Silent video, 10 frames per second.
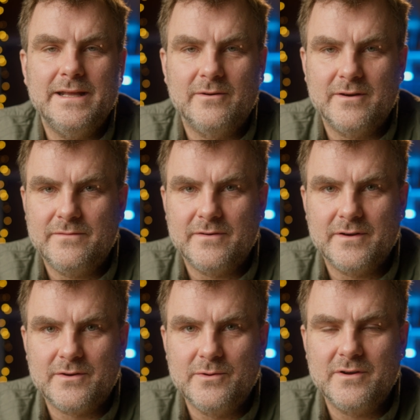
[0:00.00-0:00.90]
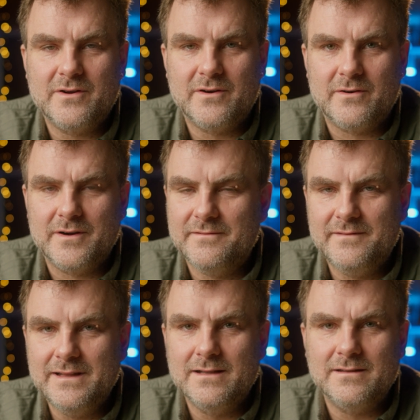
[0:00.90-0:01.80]
In order for the crook or the
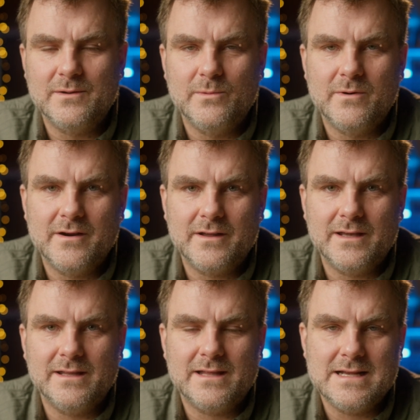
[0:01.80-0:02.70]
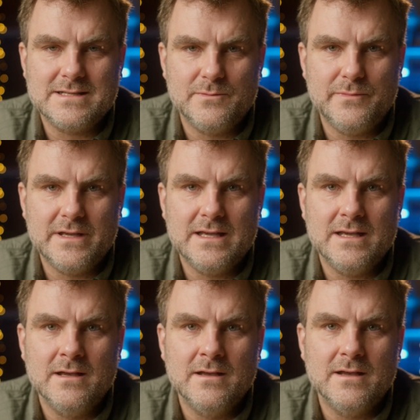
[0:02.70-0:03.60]
villain to work, it has to
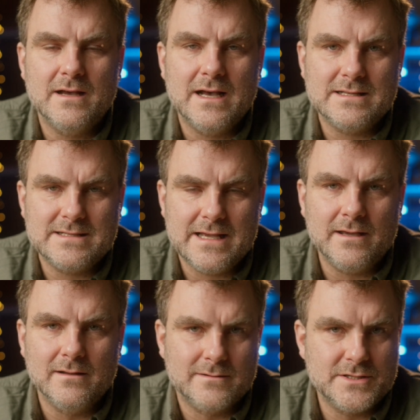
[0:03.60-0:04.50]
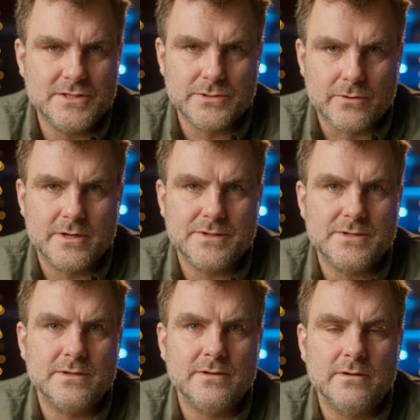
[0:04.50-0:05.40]
be a singular
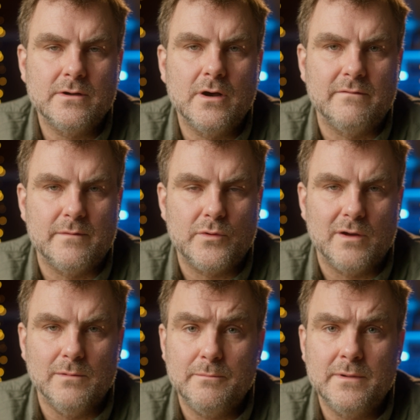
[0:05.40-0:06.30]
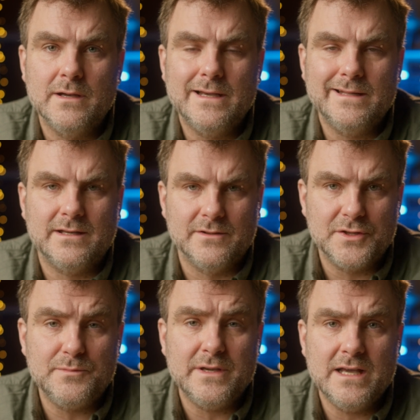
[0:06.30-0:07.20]
source of a problem. It
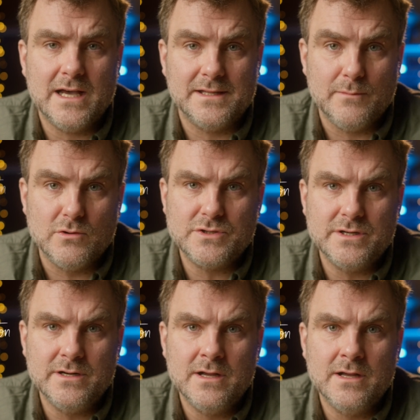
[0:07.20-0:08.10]
cannot be an emotion.